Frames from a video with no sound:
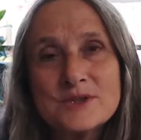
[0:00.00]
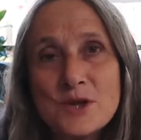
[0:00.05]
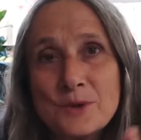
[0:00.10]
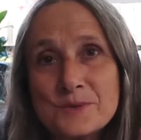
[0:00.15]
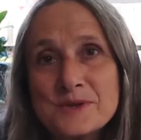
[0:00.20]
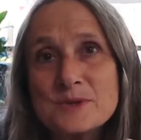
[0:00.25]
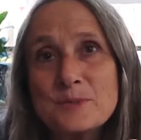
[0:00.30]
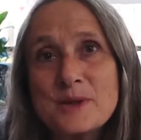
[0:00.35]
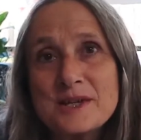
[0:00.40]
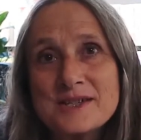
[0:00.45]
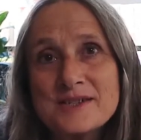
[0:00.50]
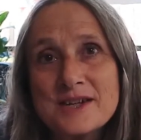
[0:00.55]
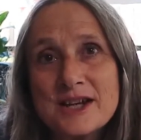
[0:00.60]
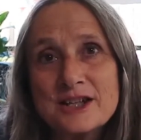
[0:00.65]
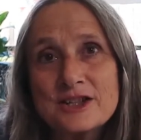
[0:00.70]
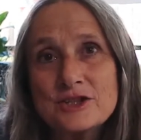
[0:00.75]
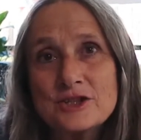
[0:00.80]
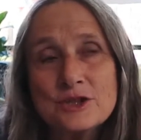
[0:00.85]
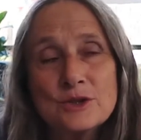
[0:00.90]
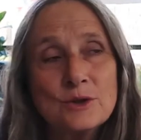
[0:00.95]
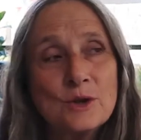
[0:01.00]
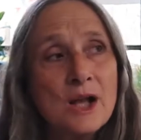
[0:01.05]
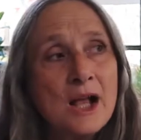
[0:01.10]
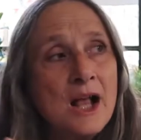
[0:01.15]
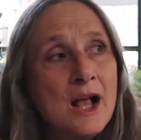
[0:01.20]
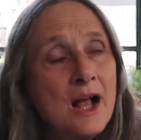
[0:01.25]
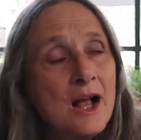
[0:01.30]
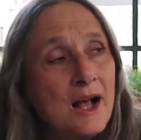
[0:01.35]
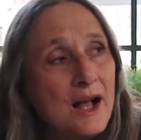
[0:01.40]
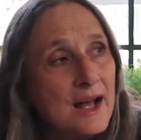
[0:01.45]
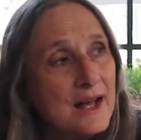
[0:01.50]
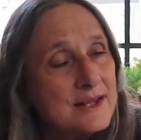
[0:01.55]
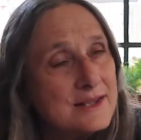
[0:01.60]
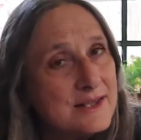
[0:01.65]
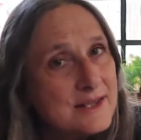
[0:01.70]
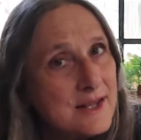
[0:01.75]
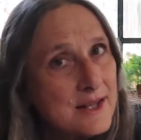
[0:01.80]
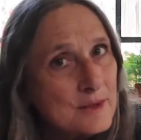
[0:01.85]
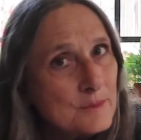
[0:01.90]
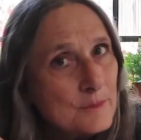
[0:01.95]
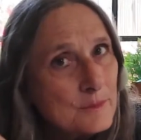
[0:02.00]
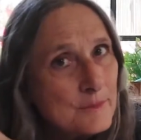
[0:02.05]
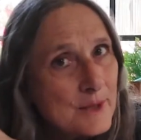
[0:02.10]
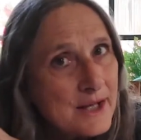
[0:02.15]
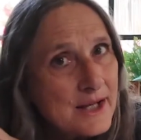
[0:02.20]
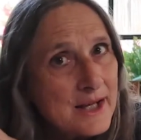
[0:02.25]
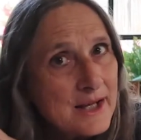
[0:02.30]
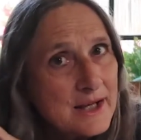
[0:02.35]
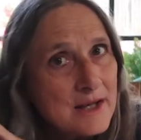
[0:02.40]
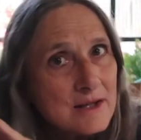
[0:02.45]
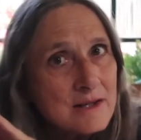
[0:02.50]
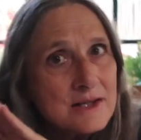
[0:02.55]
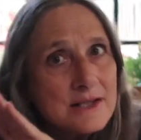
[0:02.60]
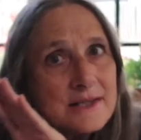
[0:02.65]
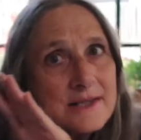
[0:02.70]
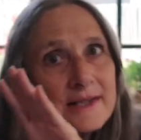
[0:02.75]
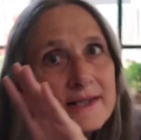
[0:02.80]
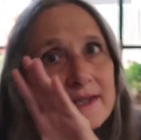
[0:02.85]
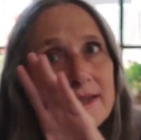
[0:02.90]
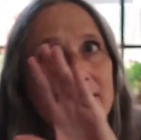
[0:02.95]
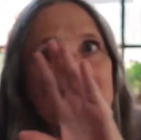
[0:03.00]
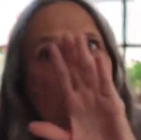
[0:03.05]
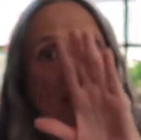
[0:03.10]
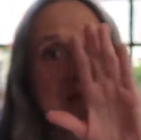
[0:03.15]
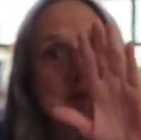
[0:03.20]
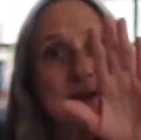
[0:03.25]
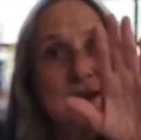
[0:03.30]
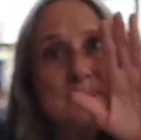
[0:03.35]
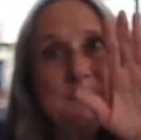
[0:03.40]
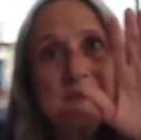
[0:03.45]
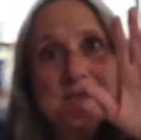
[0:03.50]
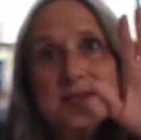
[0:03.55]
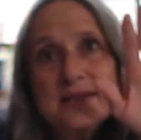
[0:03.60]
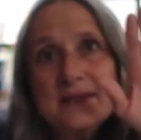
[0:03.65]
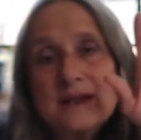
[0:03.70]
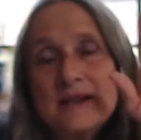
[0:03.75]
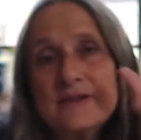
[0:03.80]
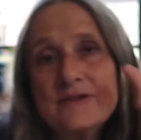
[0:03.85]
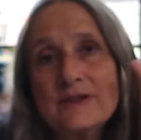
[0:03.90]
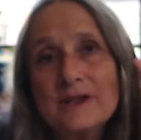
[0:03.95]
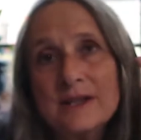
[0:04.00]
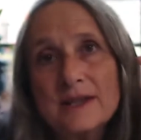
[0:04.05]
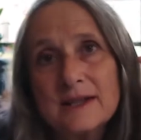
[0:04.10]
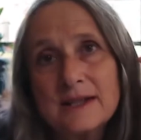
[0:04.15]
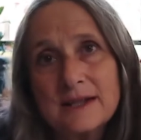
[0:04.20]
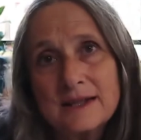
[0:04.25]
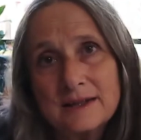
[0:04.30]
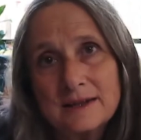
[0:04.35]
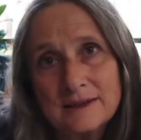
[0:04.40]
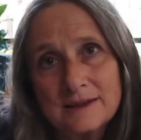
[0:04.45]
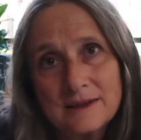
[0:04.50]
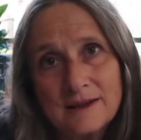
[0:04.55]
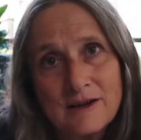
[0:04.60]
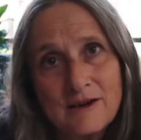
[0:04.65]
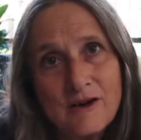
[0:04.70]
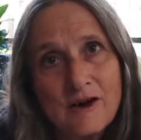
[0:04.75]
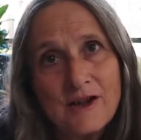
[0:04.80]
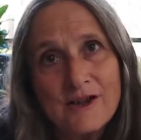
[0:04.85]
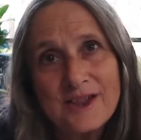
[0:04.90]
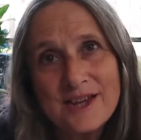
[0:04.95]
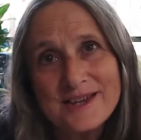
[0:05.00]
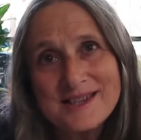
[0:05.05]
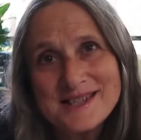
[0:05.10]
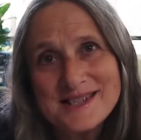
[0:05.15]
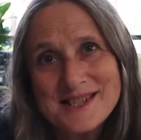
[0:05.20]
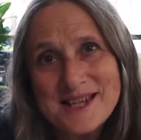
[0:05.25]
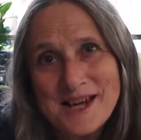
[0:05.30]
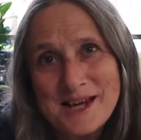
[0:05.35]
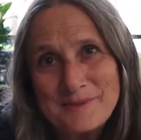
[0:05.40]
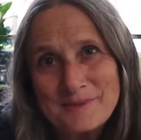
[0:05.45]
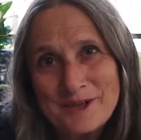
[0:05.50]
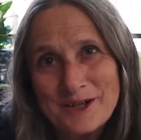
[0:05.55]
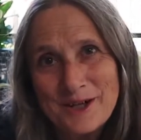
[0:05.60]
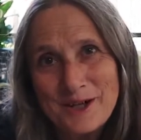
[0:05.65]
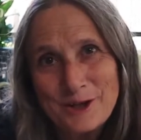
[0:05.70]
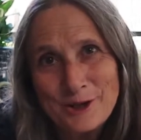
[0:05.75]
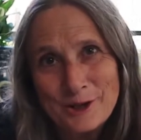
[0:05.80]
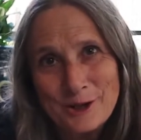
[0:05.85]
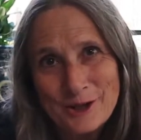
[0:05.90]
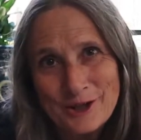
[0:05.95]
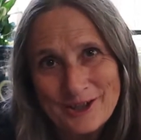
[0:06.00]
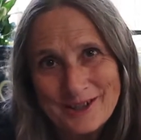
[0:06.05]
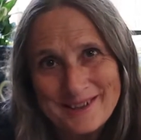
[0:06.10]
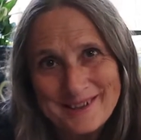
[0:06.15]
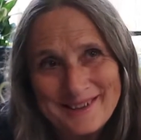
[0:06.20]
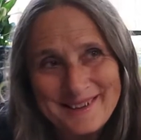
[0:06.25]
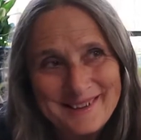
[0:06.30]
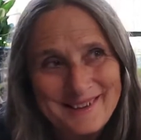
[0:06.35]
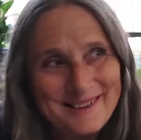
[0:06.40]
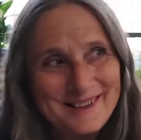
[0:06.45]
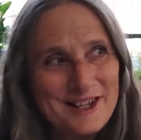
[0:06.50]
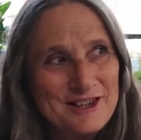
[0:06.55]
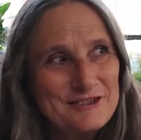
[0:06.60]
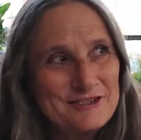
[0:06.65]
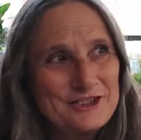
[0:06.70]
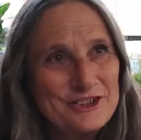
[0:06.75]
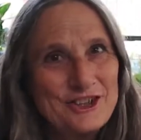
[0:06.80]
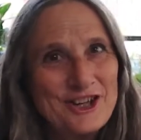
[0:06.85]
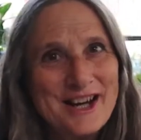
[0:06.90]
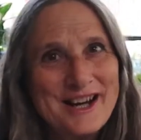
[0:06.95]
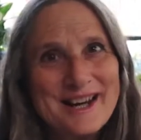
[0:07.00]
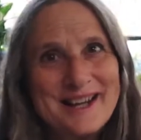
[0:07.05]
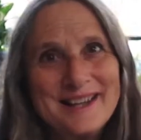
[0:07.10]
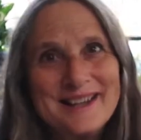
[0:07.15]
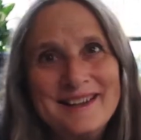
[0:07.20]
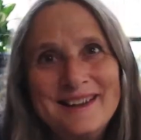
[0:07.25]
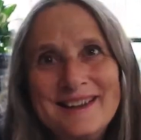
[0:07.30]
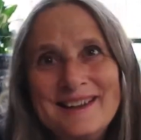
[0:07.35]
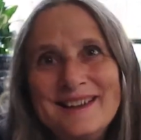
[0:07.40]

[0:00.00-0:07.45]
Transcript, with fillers: that was the best I could do. It's like my hair and skin and lips and everything are all the same color of gray.